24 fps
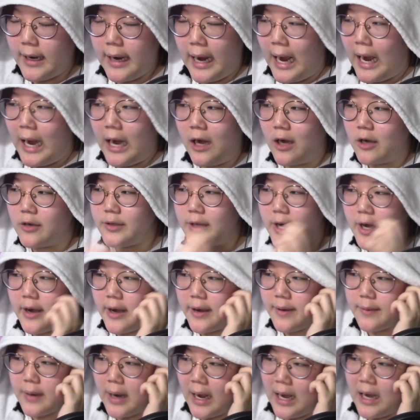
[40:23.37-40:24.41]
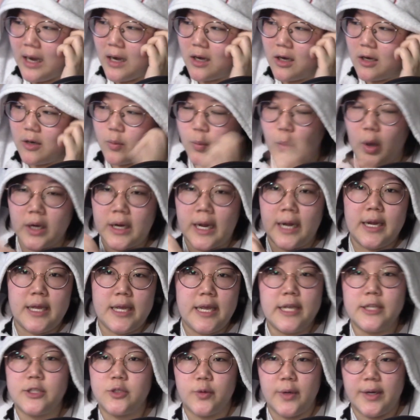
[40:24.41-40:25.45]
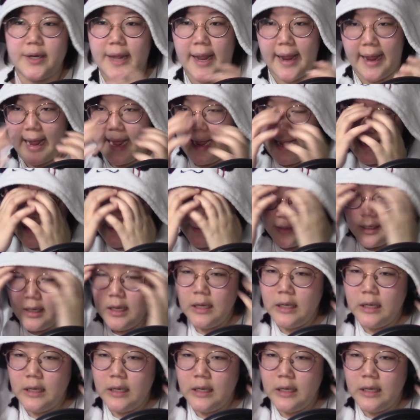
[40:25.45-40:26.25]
how they're how what kind of history they had,